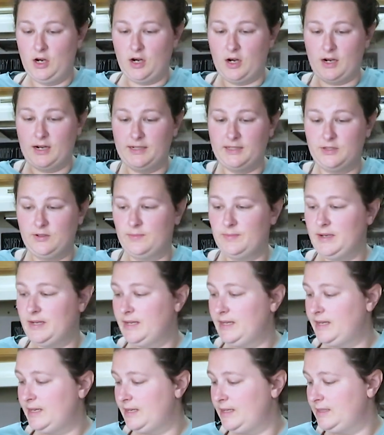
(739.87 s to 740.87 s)
All right, so I'm gonna
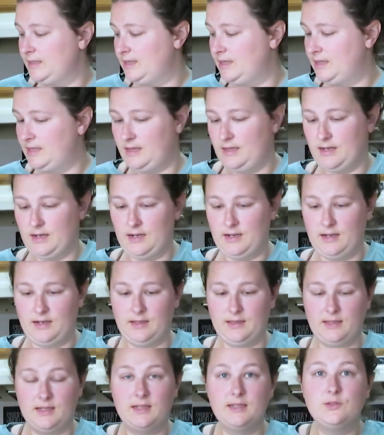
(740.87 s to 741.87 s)
get
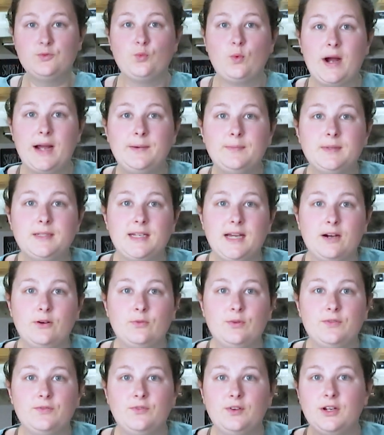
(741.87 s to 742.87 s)
these wiped down
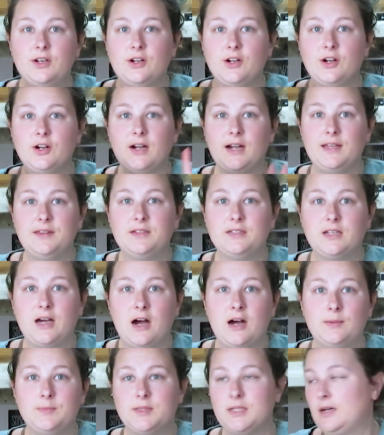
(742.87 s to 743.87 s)
with vinegar and the
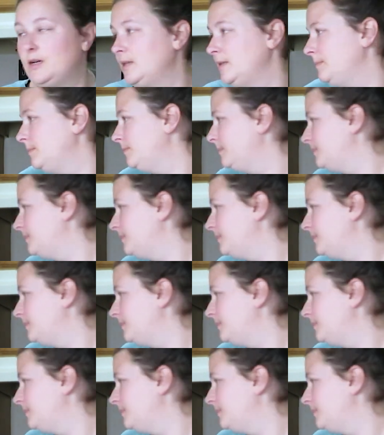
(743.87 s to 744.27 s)
tops on.